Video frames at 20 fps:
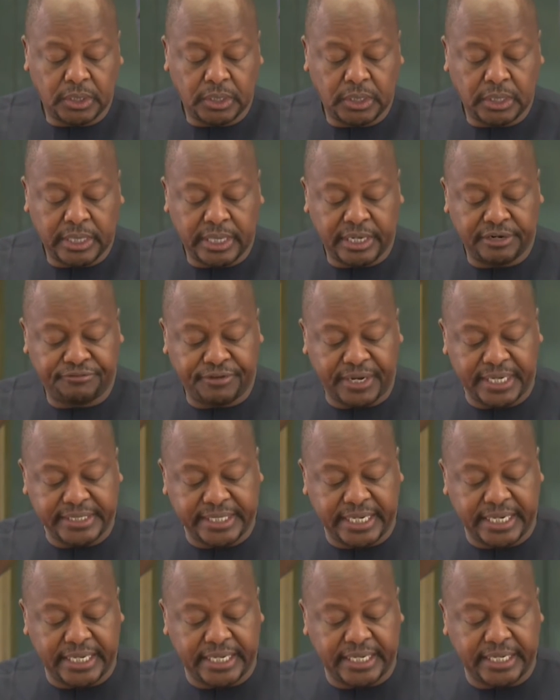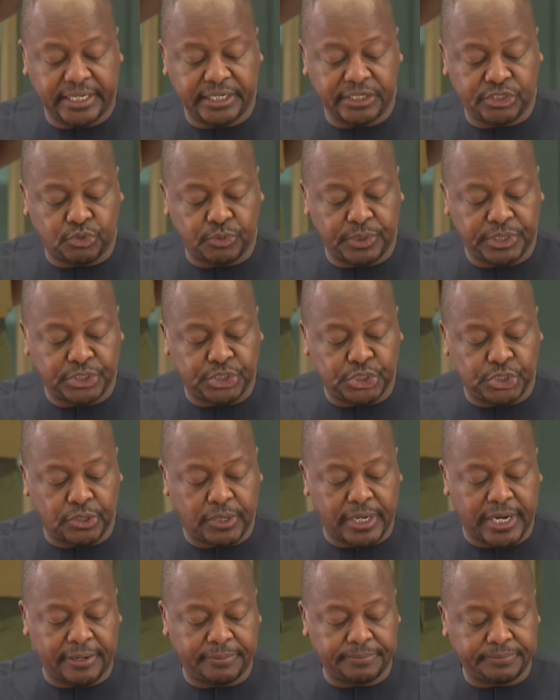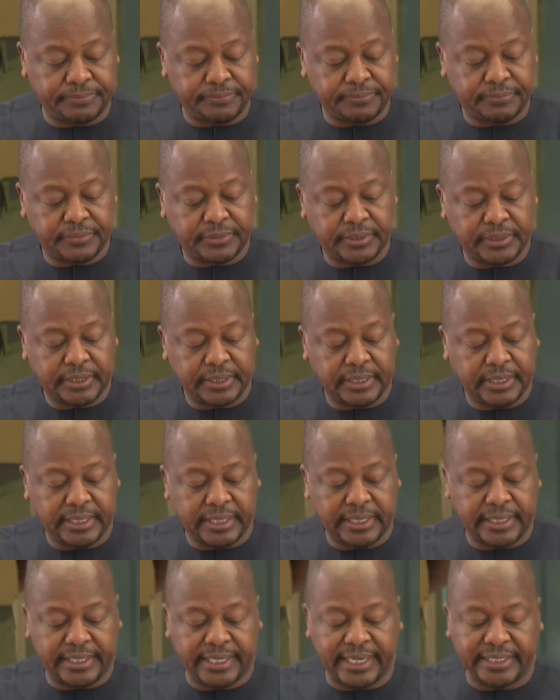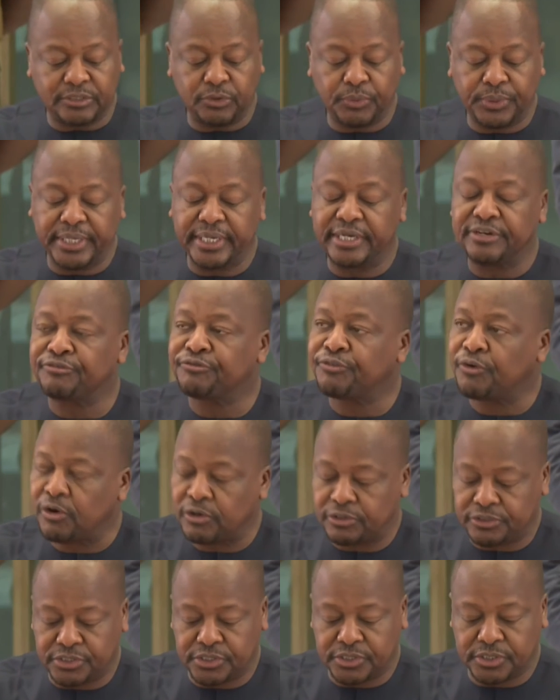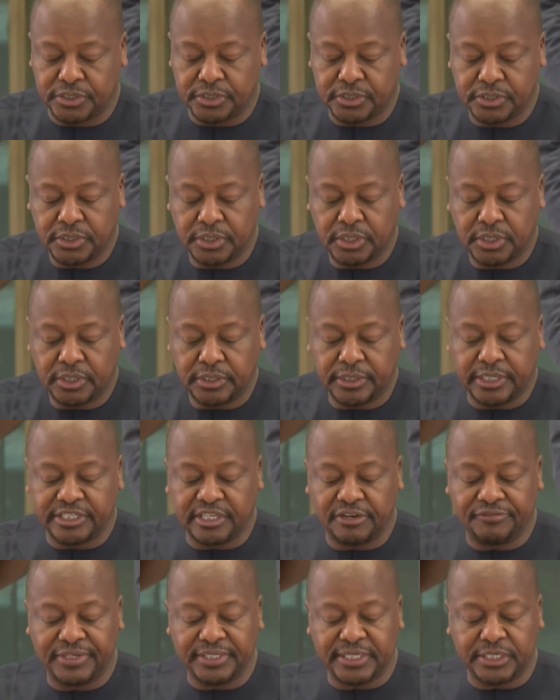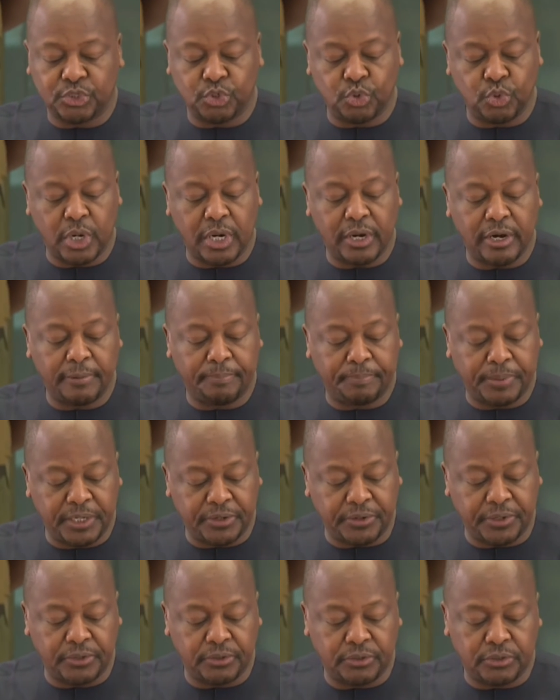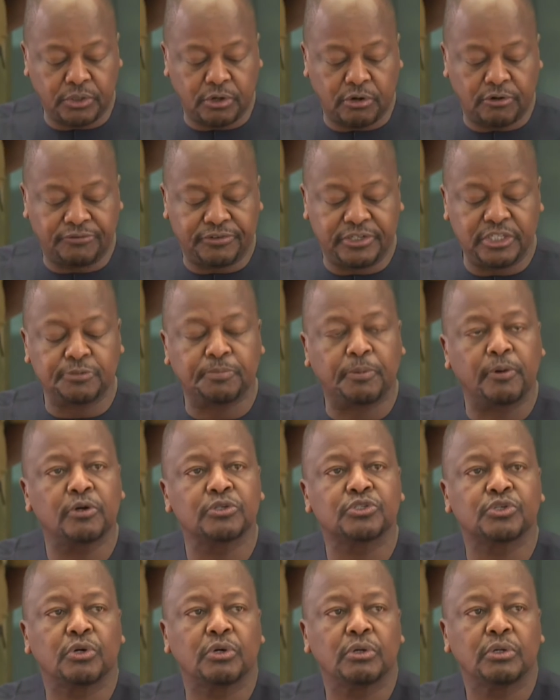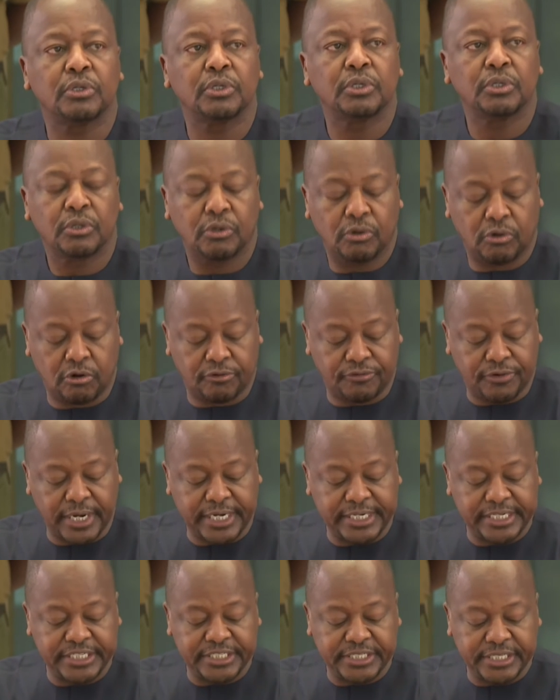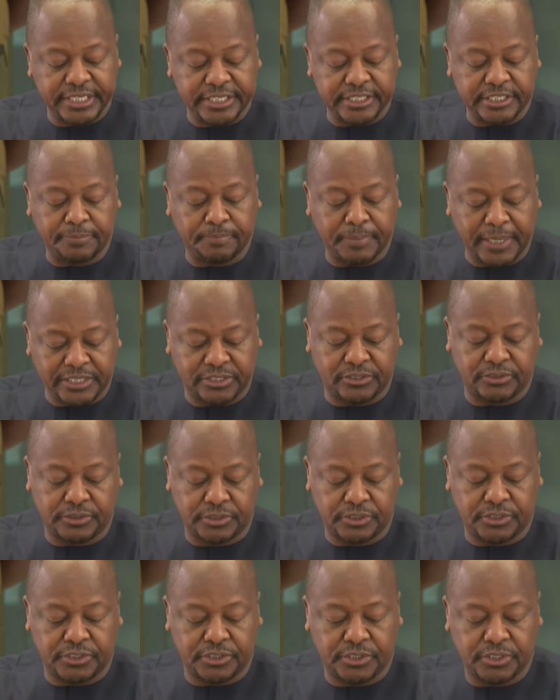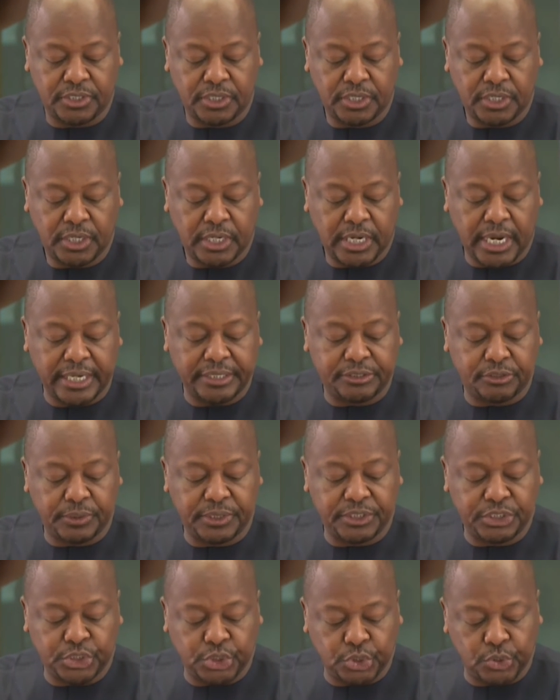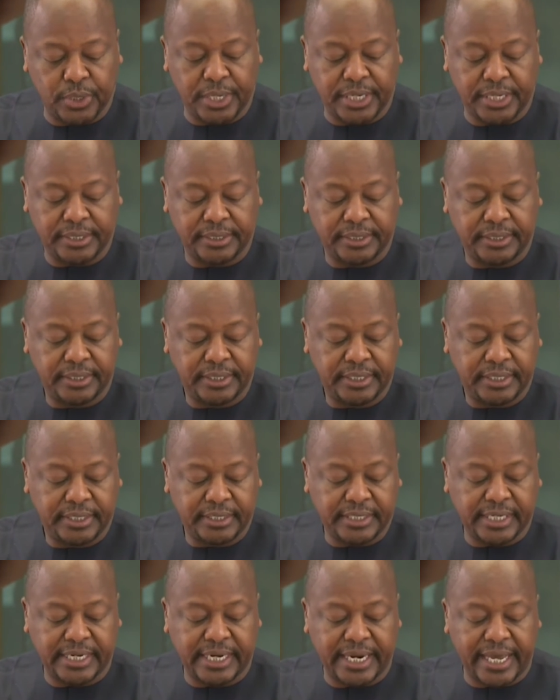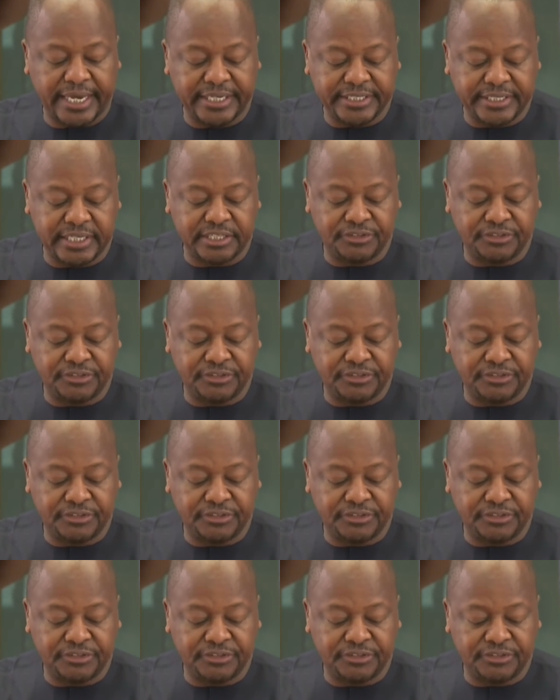And finally, is to ensure that we enforce the 72-hour period of disposal of our deceased persons, and to ensure that licensed